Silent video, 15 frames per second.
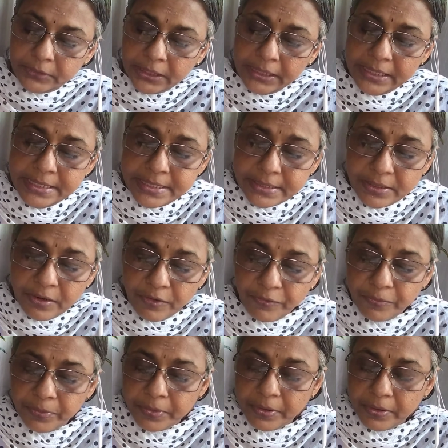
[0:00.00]
instead
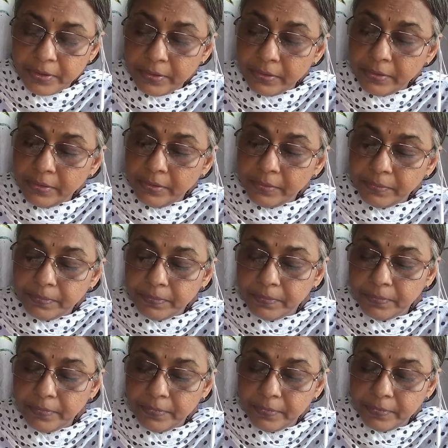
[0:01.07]
of
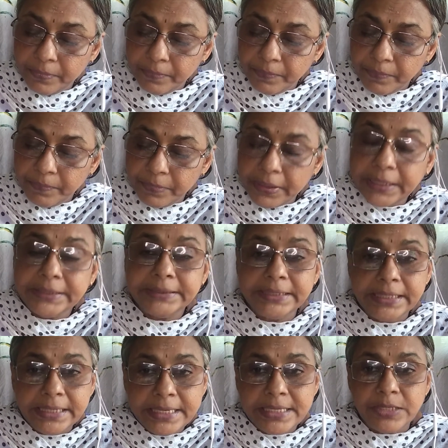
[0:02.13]
red
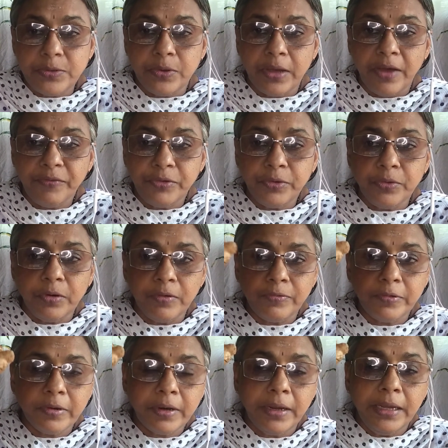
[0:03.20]
chilies, you have to go
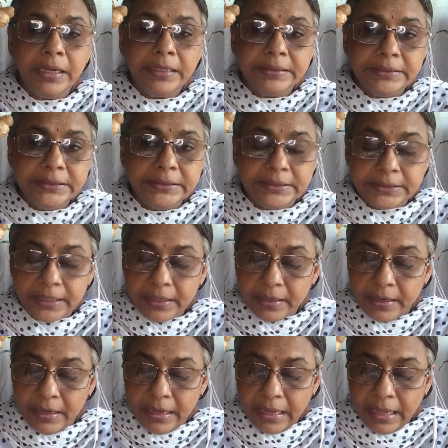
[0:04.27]
for ginger.
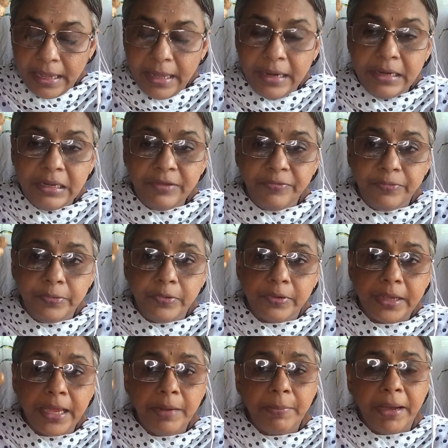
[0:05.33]
And if you
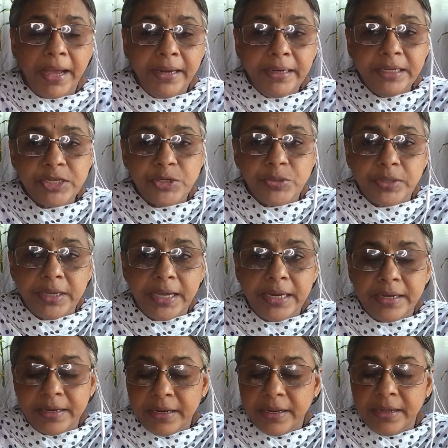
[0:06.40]
can manage to
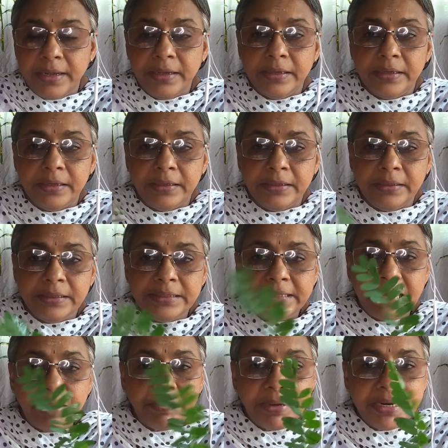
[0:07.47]
get
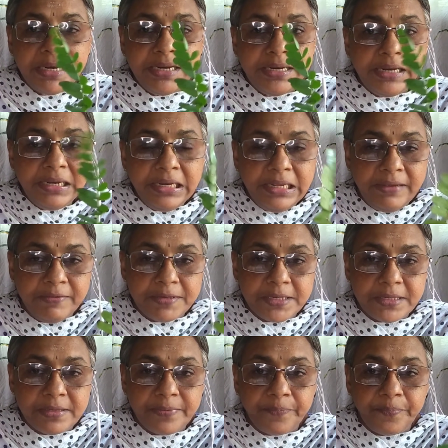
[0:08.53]
tamarind leaves
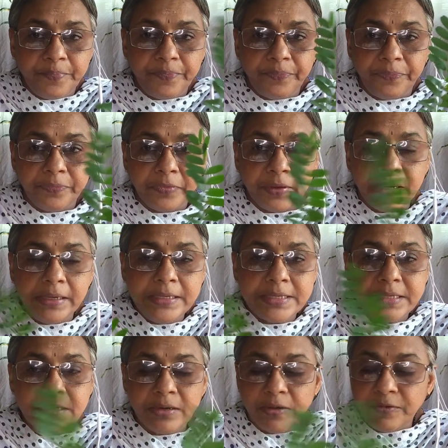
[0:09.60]

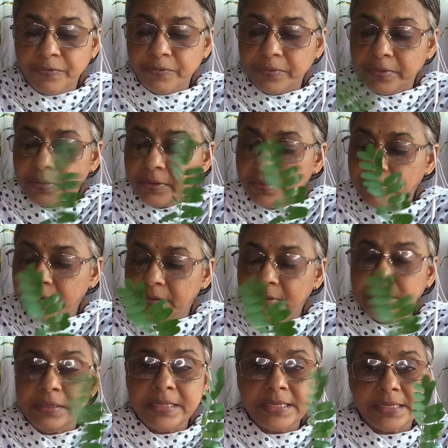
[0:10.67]
instead of
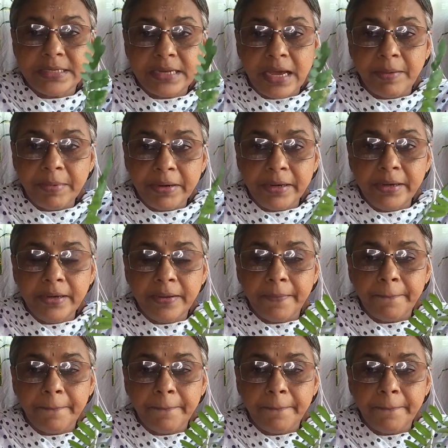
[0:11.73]
this tamarind,